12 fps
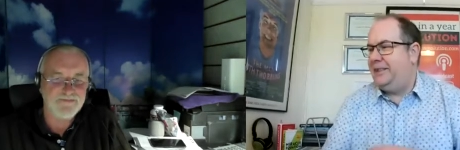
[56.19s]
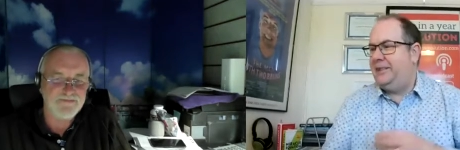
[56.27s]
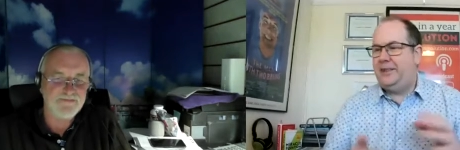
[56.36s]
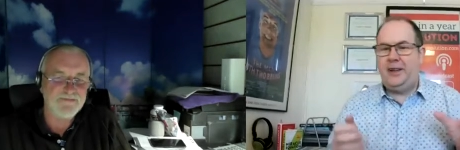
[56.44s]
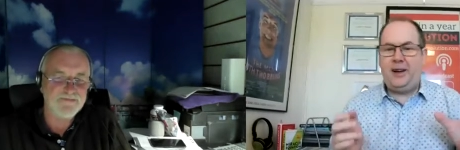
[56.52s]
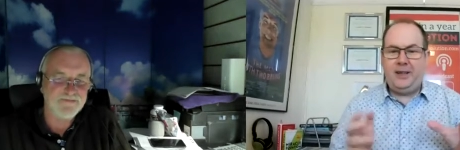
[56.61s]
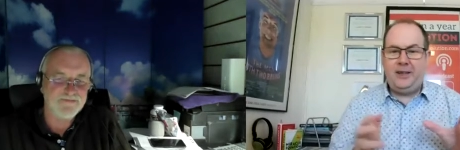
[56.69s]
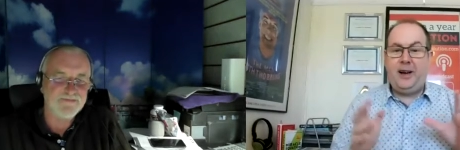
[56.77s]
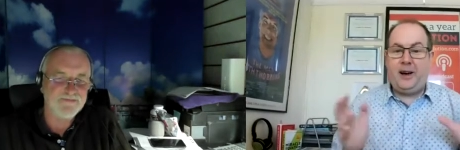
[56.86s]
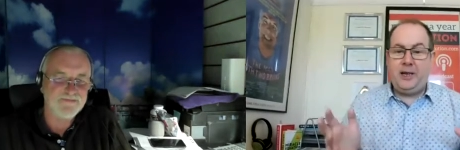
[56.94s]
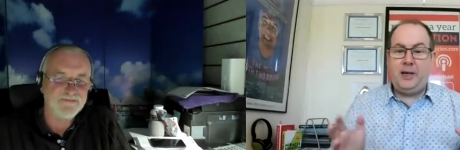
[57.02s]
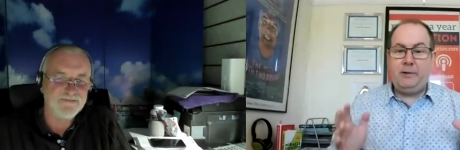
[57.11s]
Speaker 1: the the
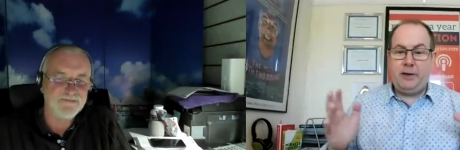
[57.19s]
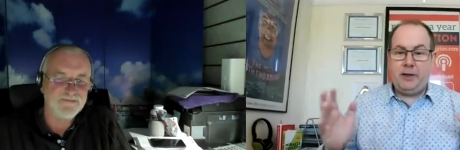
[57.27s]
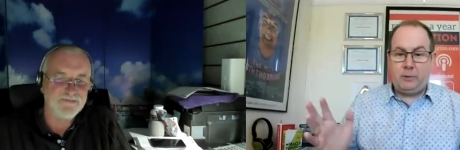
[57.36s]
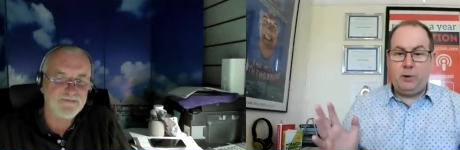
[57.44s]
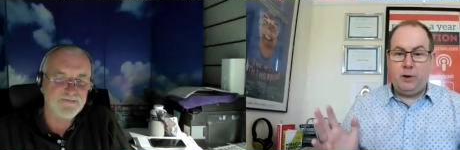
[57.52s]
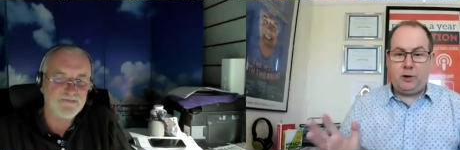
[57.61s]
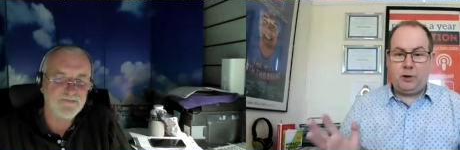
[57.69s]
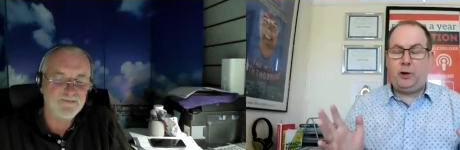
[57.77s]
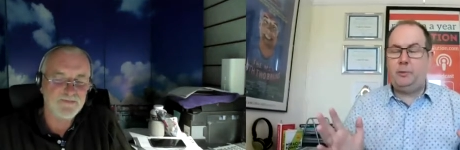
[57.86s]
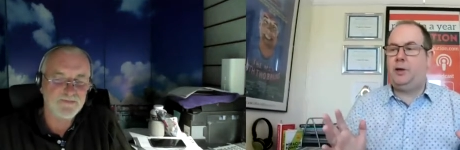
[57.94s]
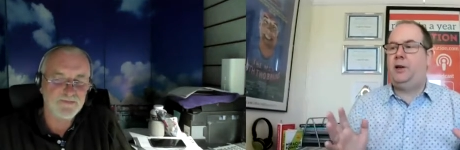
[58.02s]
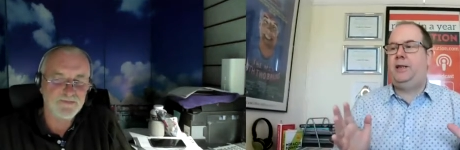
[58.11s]
idea of this
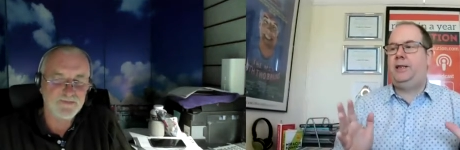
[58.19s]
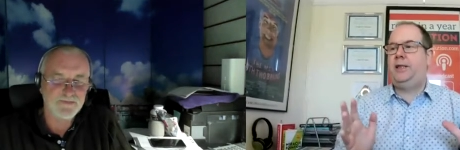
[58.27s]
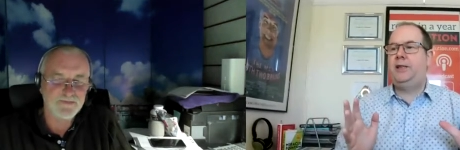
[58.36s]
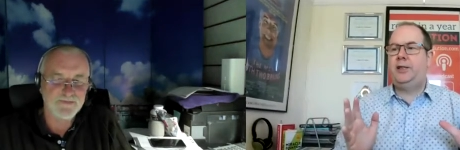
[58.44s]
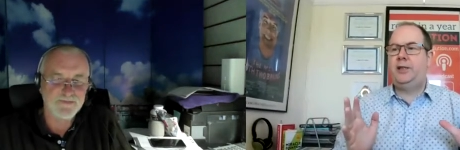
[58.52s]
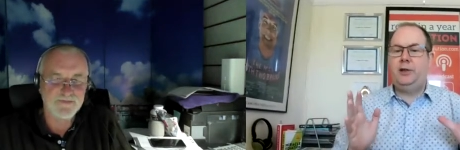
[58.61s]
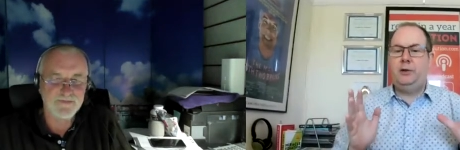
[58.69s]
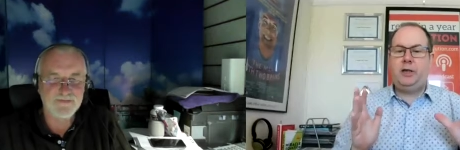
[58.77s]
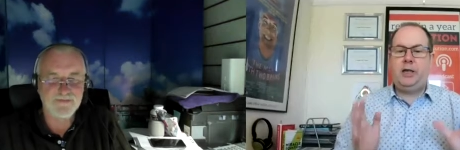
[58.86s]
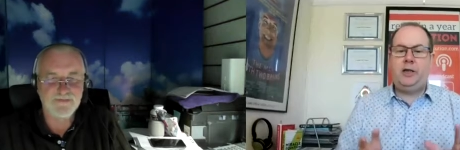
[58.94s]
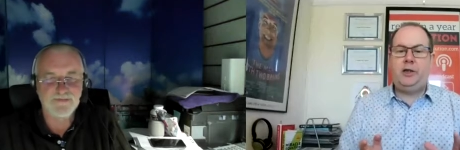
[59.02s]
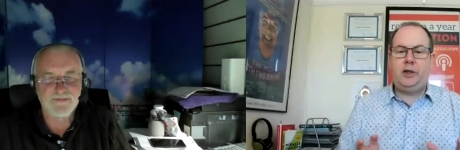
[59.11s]
workshop, guys, is to
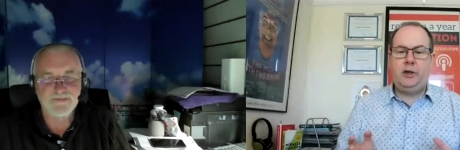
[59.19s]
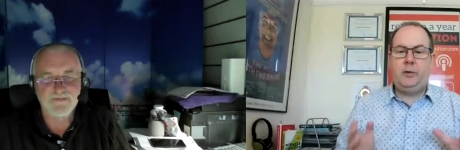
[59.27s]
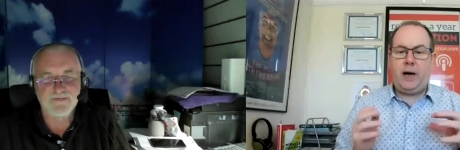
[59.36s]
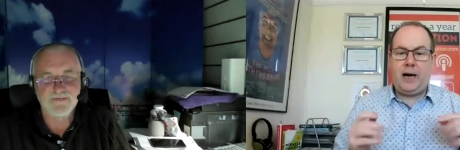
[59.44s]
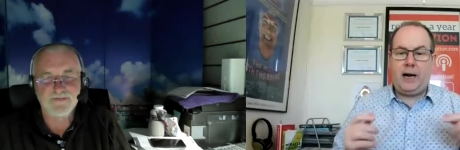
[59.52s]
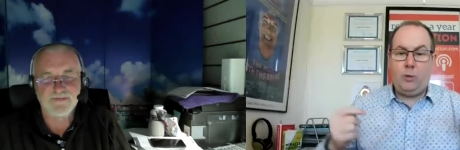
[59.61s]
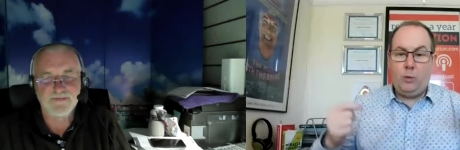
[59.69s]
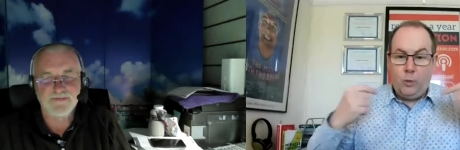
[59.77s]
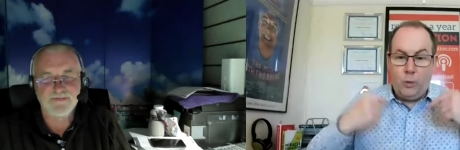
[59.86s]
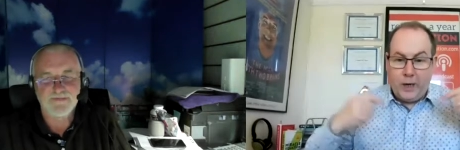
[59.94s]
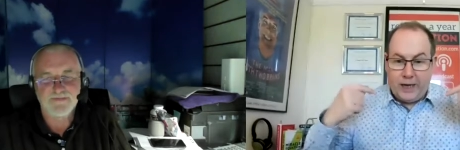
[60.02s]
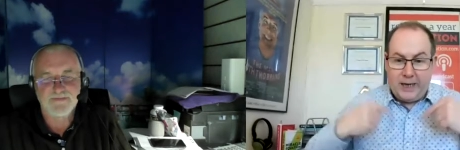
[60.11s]
teach you how
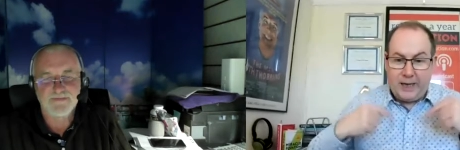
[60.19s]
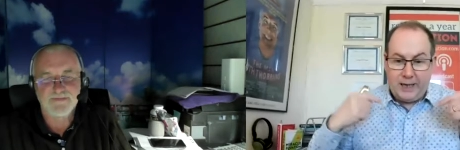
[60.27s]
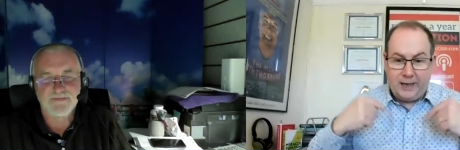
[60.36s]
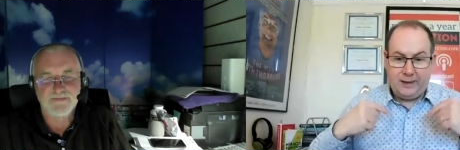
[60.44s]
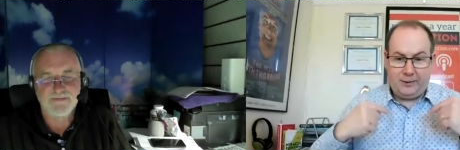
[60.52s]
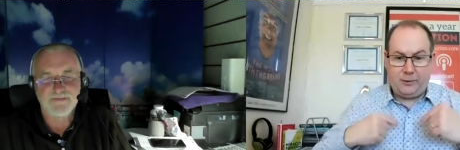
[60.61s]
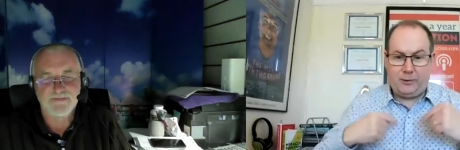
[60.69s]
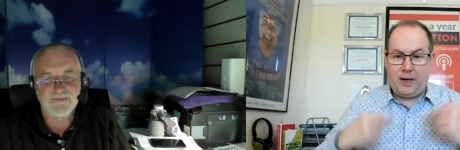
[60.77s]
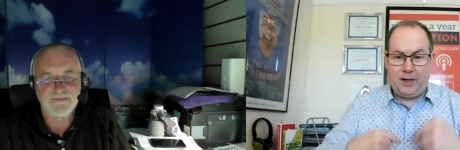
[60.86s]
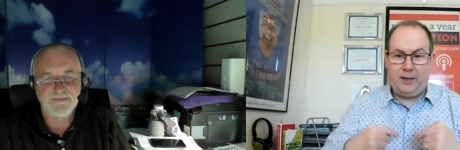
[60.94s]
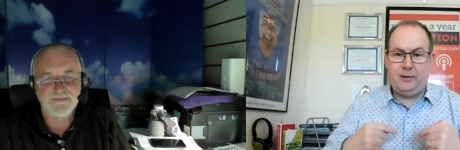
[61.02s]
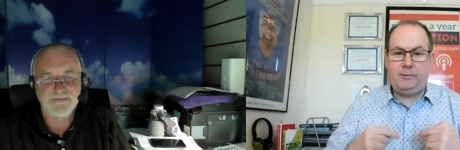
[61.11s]
we
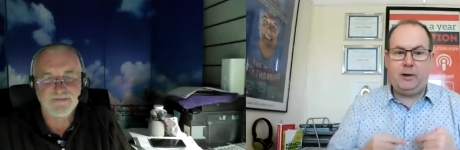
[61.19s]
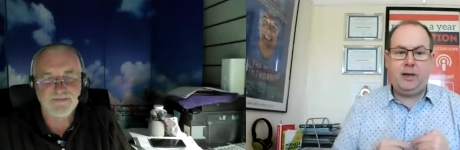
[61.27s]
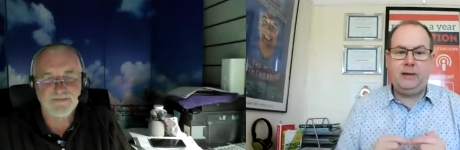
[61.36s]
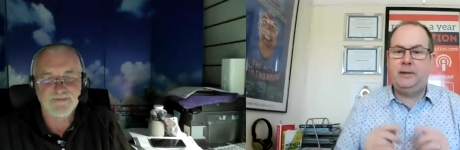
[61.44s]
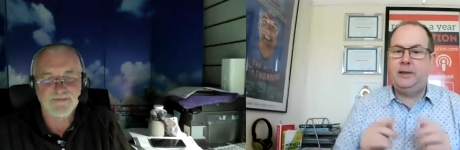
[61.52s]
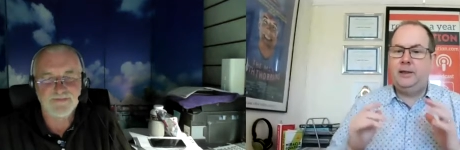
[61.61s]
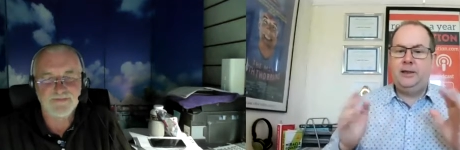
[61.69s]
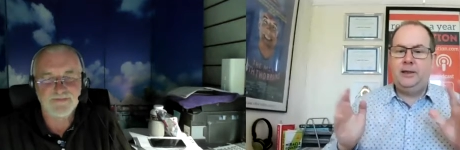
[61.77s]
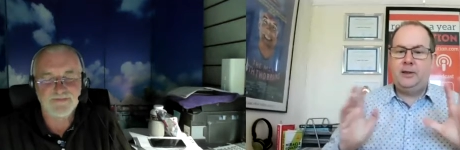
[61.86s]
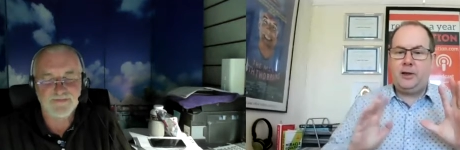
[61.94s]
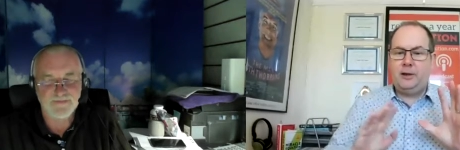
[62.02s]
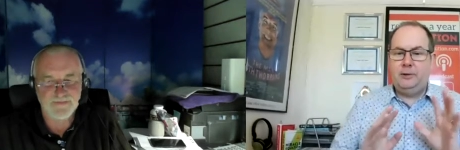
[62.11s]
trade, right?
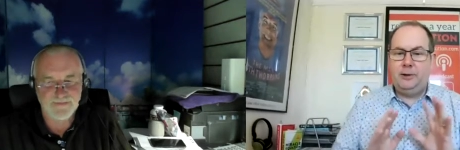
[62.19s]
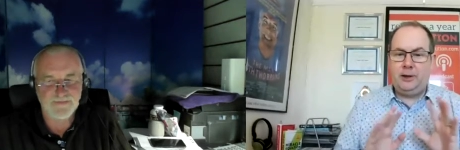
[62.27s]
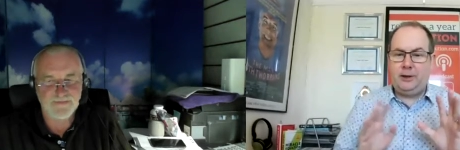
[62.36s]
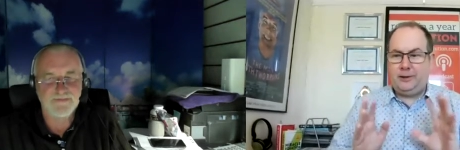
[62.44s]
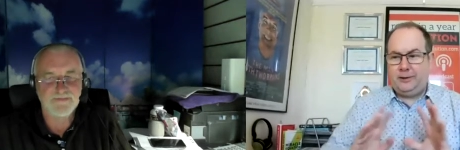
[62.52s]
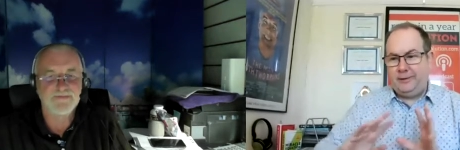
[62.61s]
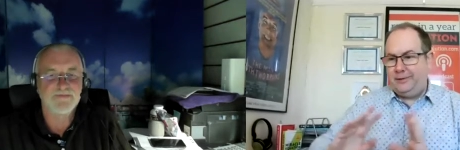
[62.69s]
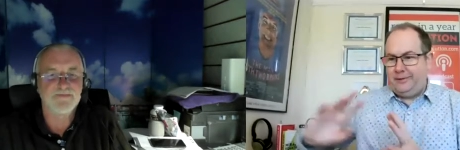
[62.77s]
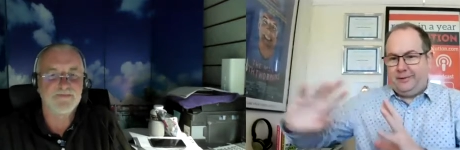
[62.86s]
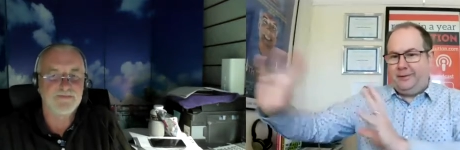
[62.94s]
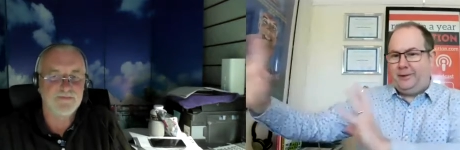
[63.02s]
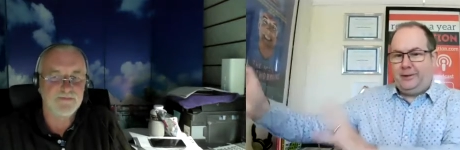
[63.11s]
So not
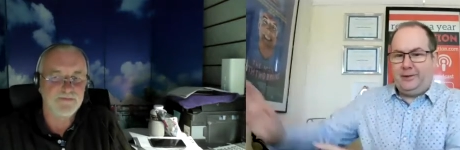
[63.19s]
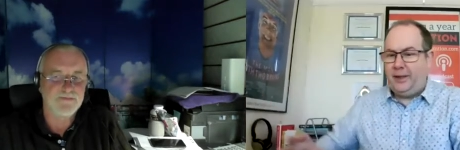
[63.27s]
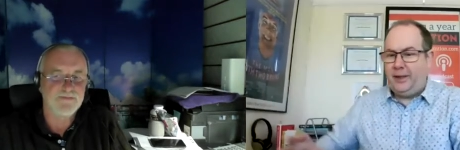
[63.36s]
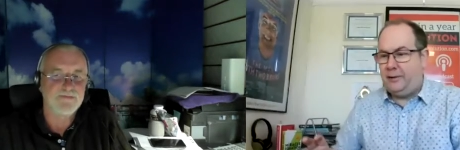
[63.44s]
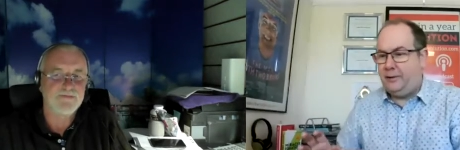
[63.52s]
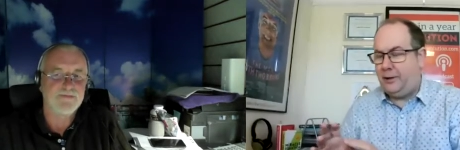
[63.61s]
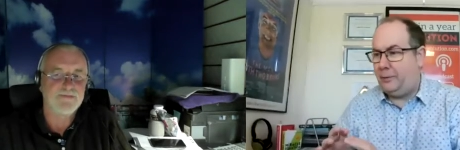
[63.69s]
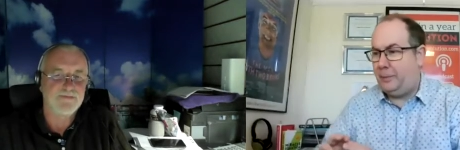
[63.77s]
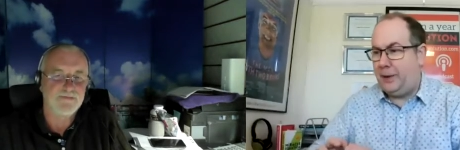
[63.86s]
you know not